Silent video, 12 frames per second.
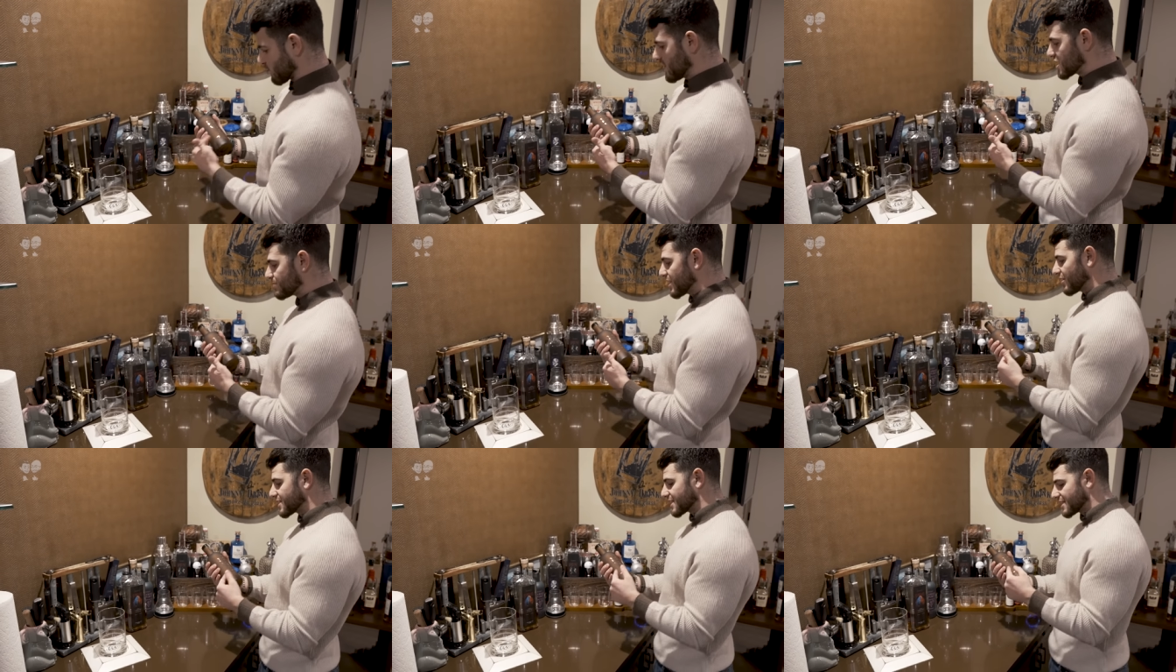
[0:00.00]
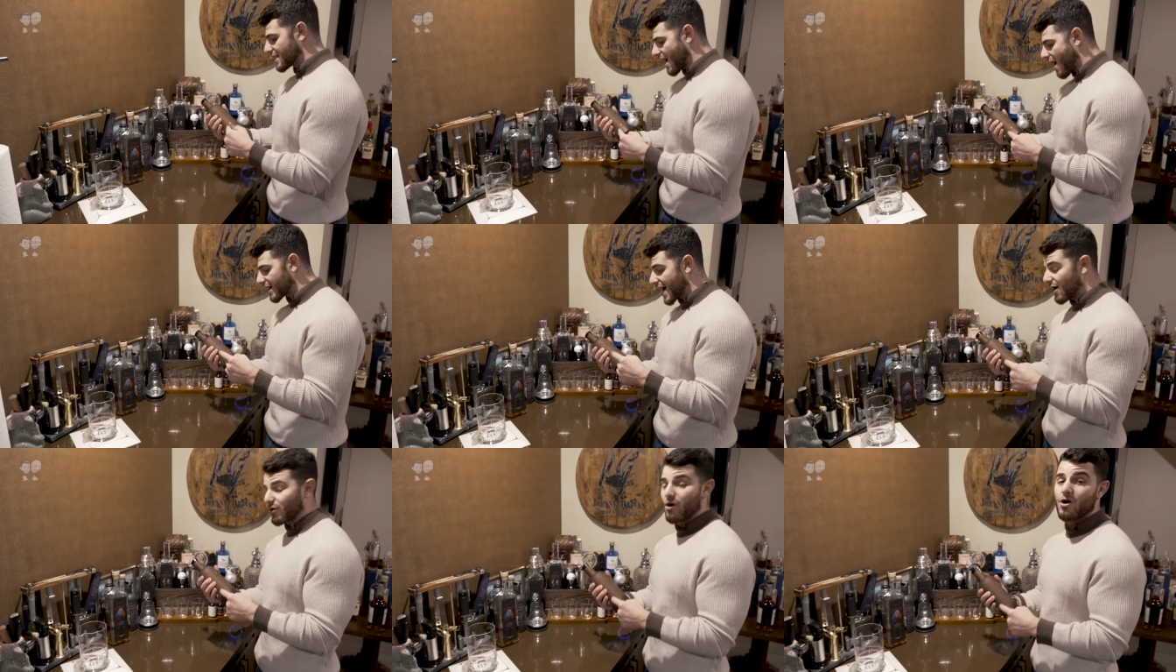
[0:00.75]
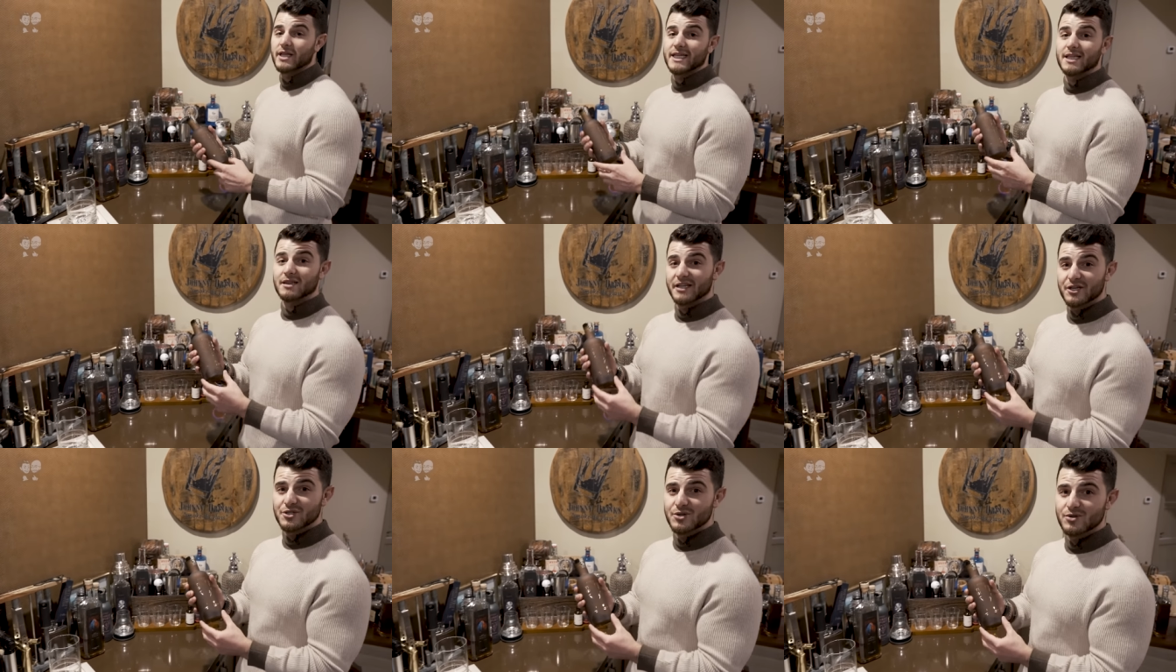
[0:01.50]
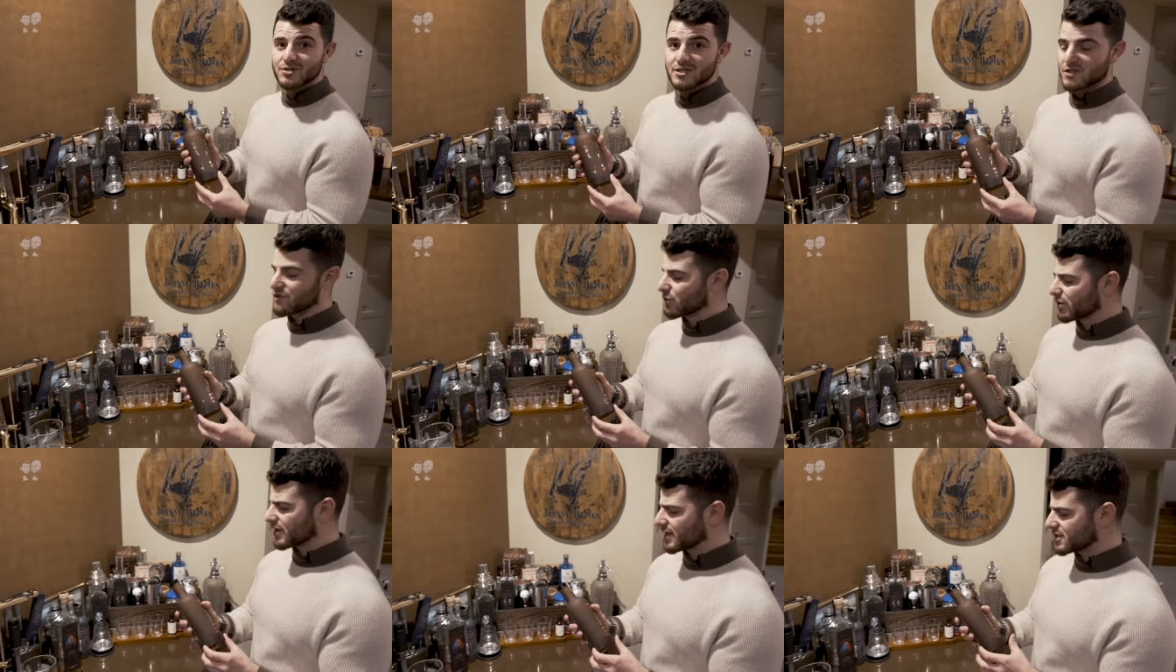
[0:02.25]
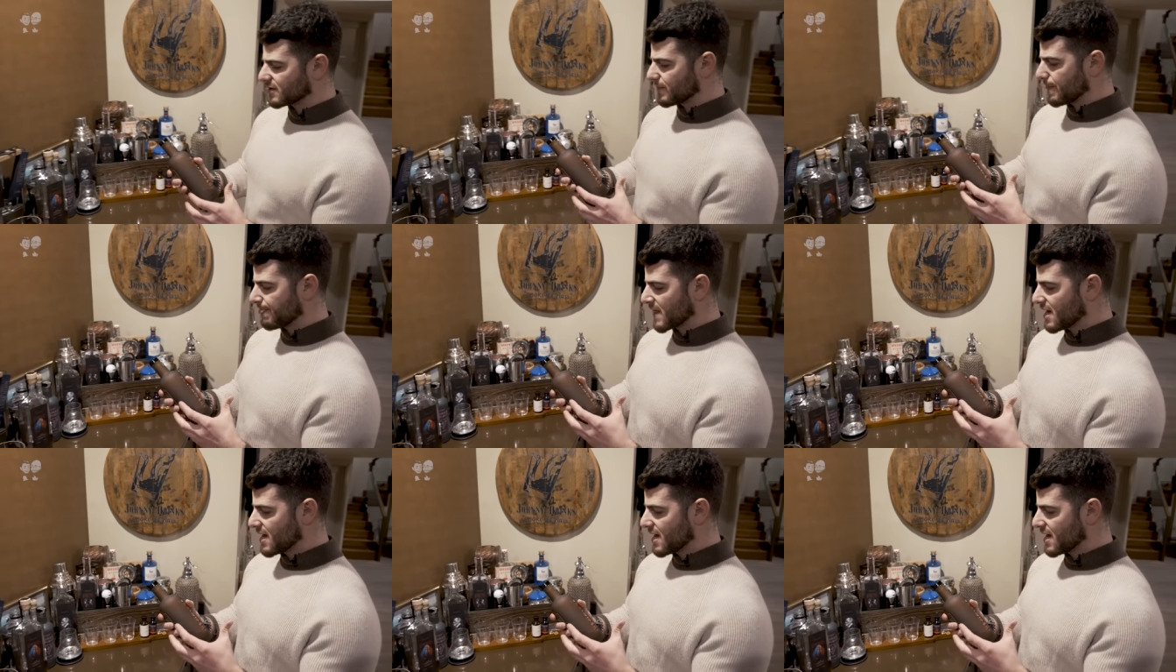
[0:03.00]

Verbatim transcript: Three Spirits non-alcoholic elixirs. It's filled with like some